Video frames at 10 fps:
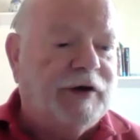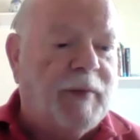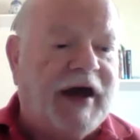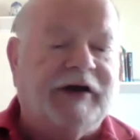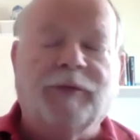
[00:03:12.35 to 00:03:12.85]

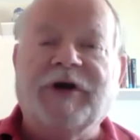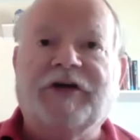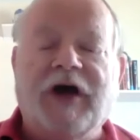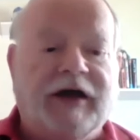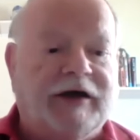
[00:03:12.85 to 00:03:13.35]
demand to be
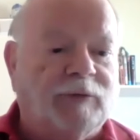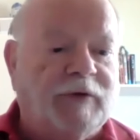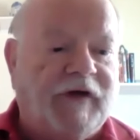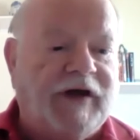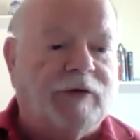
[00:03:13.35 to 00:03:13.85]
taken
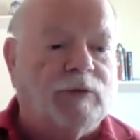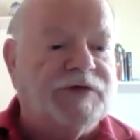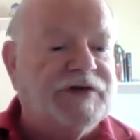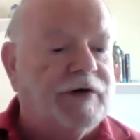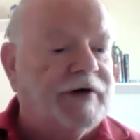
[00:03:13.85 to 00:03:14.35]
with equal
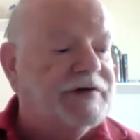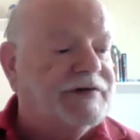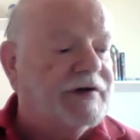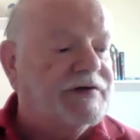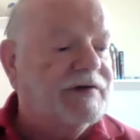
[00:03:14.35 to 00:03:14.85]

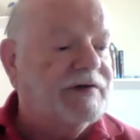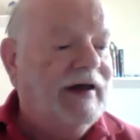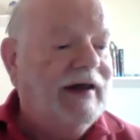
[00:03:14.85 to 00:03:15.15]
seriousness,